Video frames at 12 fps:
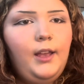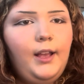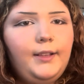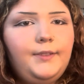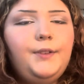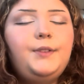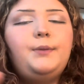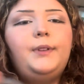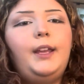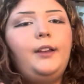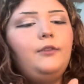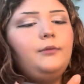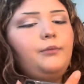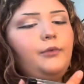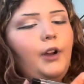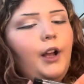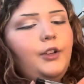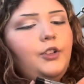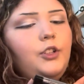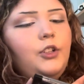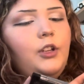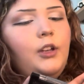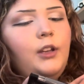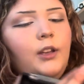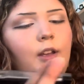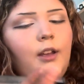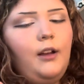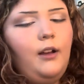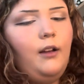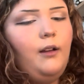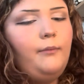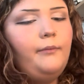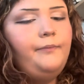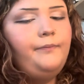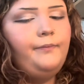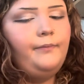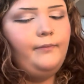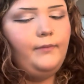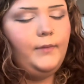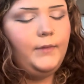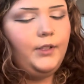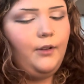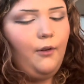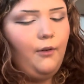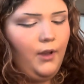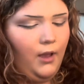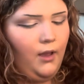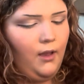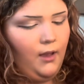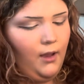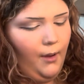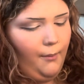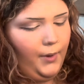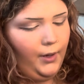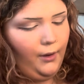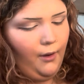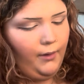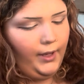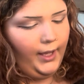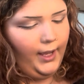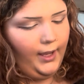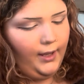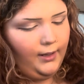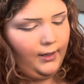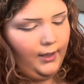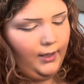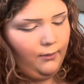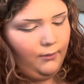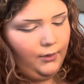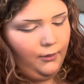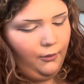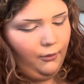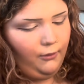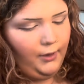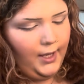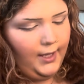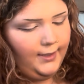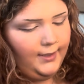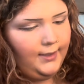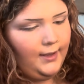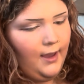It's also an angled brush. So I'm gonna go again in with crease.